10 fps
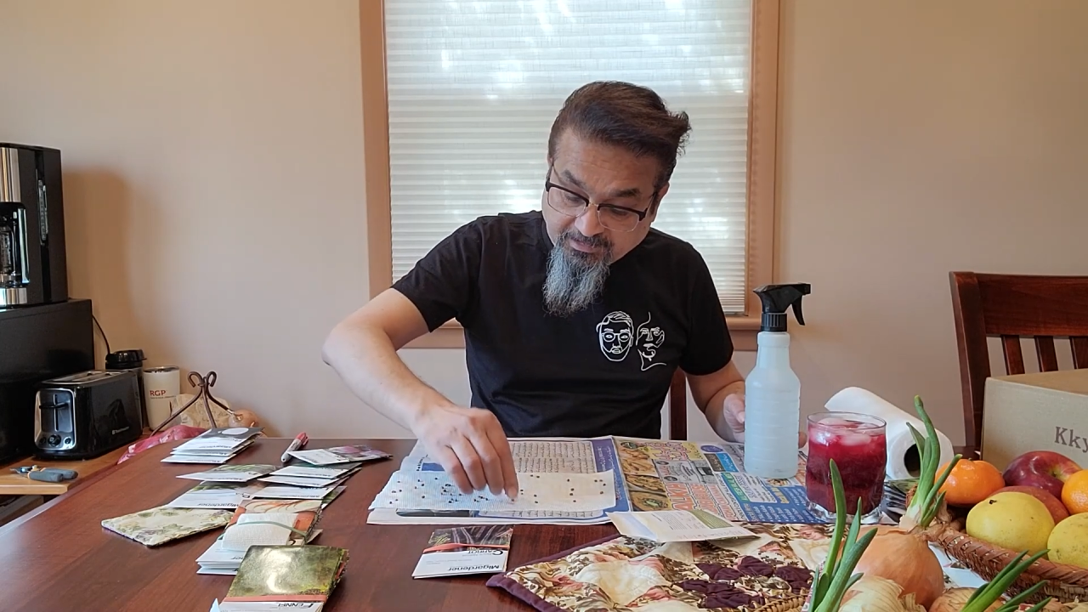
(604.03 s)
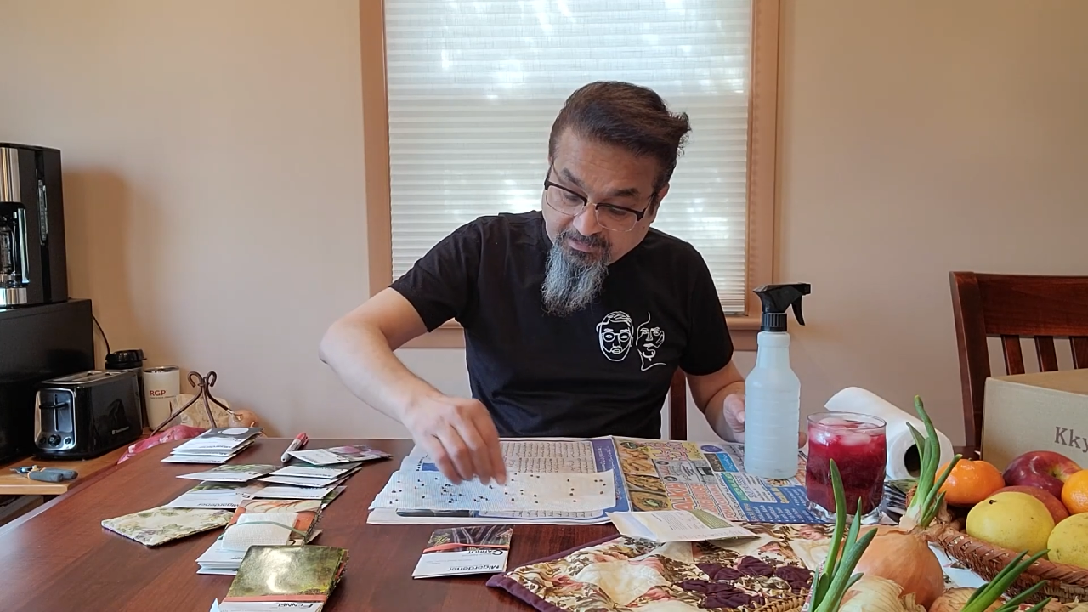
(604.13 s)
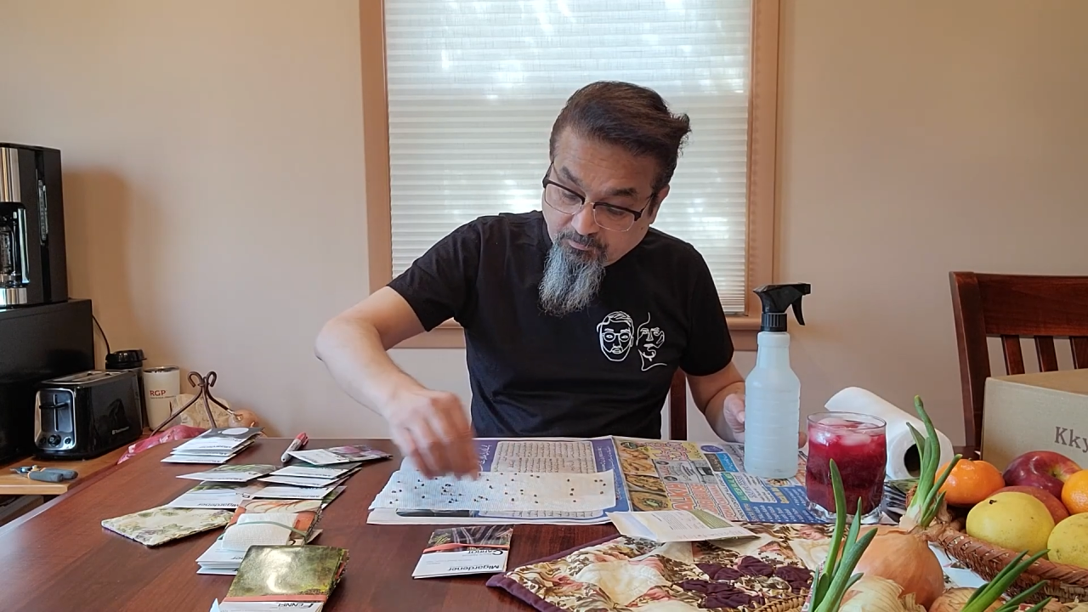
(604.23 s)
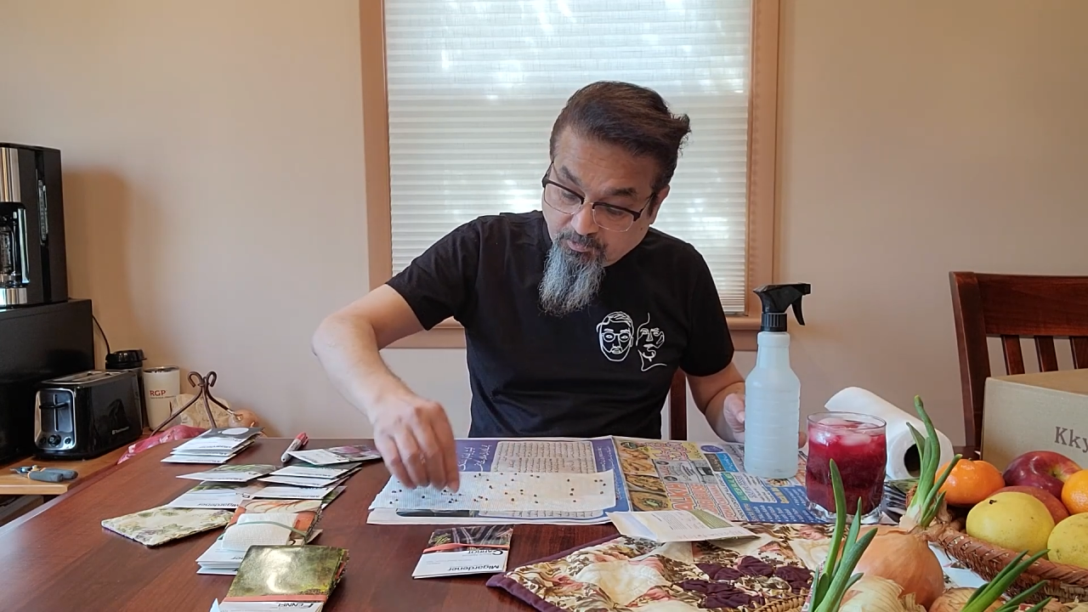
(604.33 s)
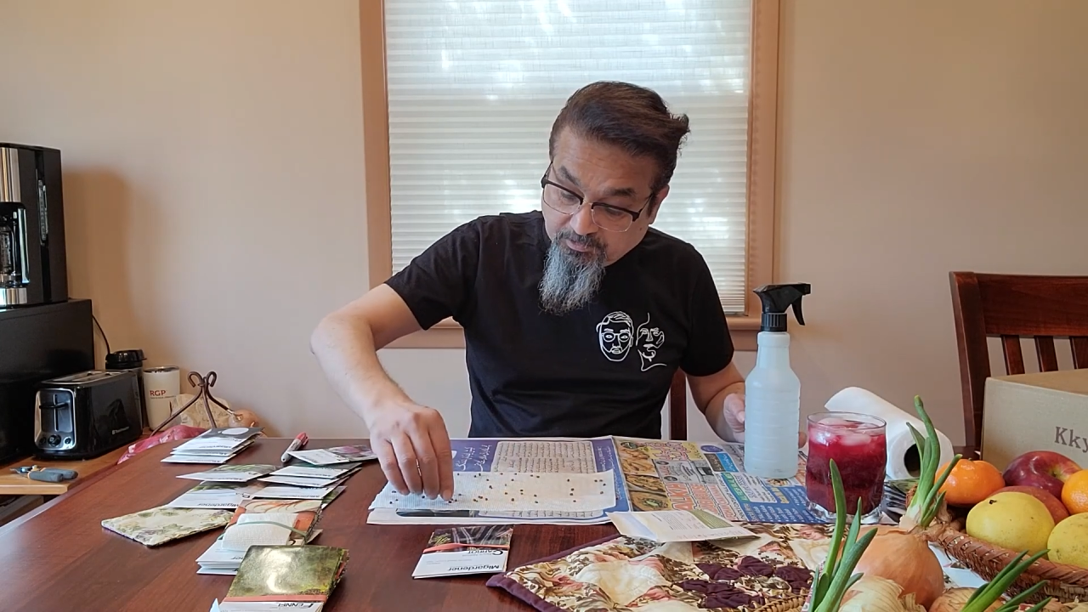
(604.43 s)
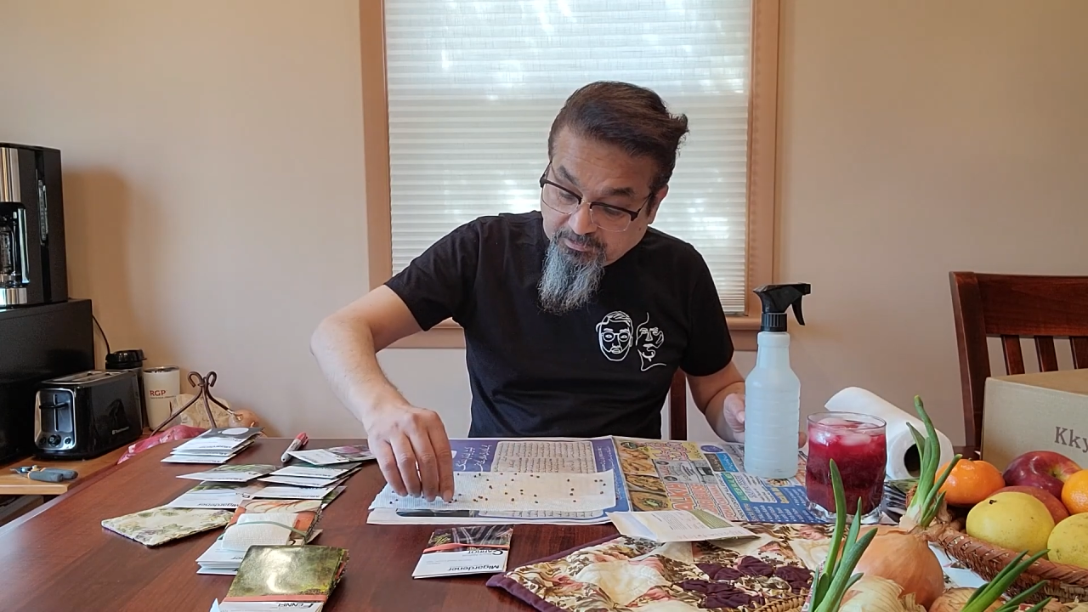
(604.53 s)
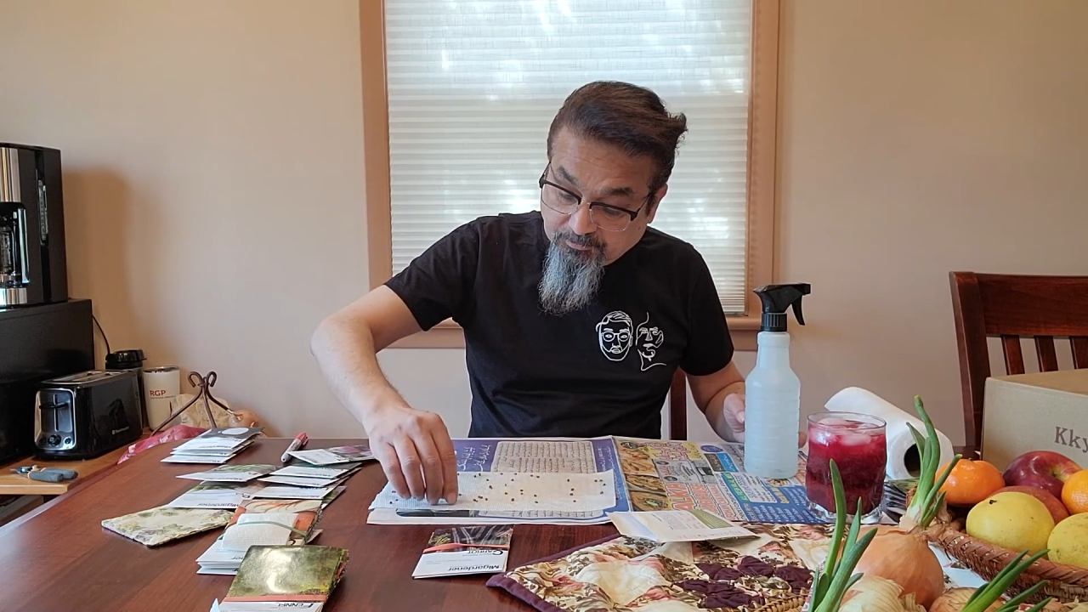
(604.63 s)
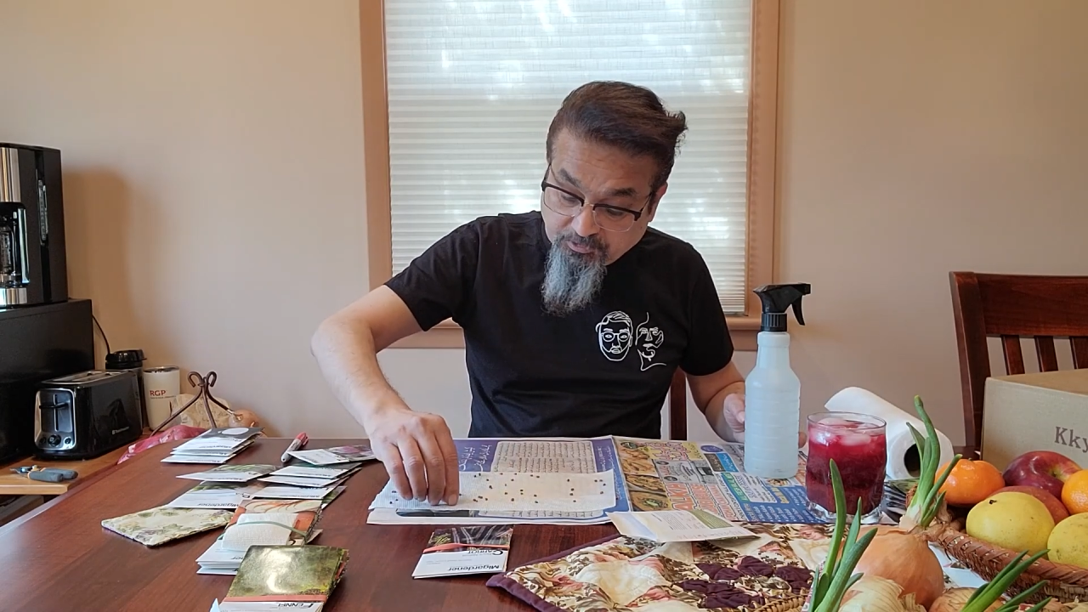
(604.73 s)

I didn't want them.